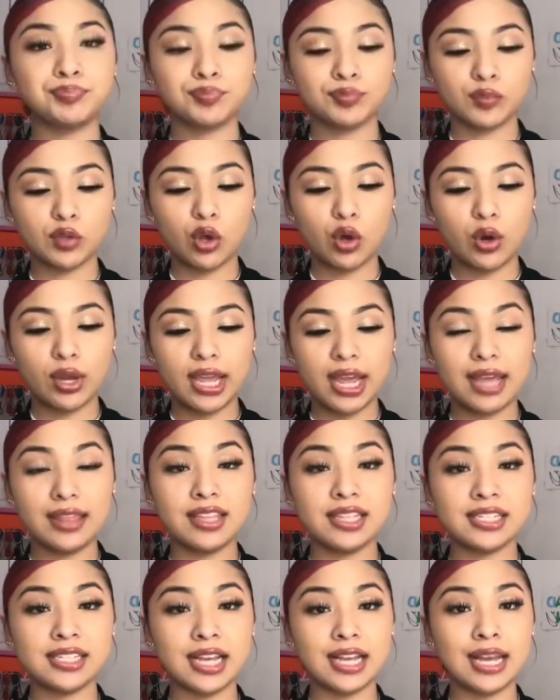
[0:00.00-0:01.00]
Oh, yeah. And
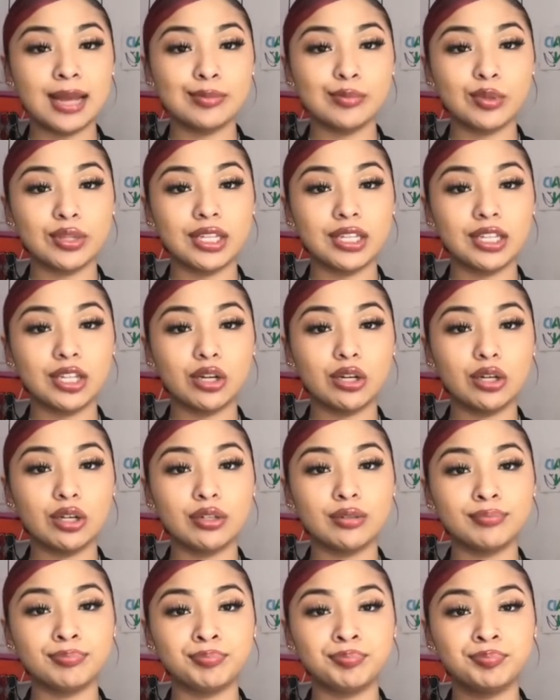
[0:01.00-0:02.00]
this set comes with a little
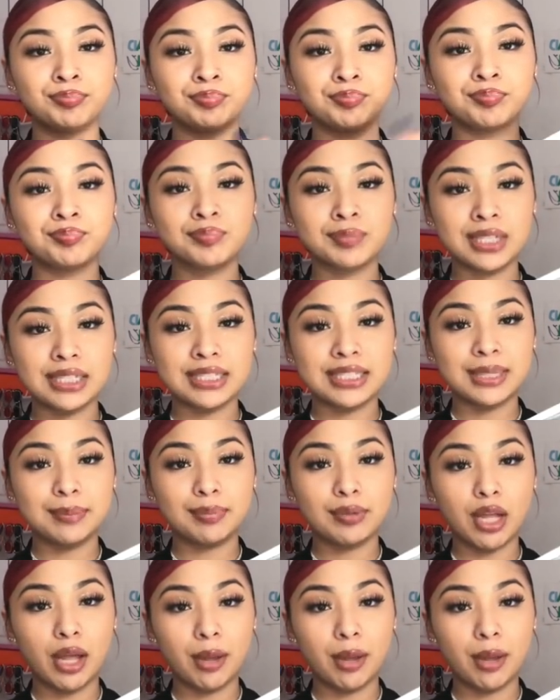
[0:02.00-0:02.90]
Ziploc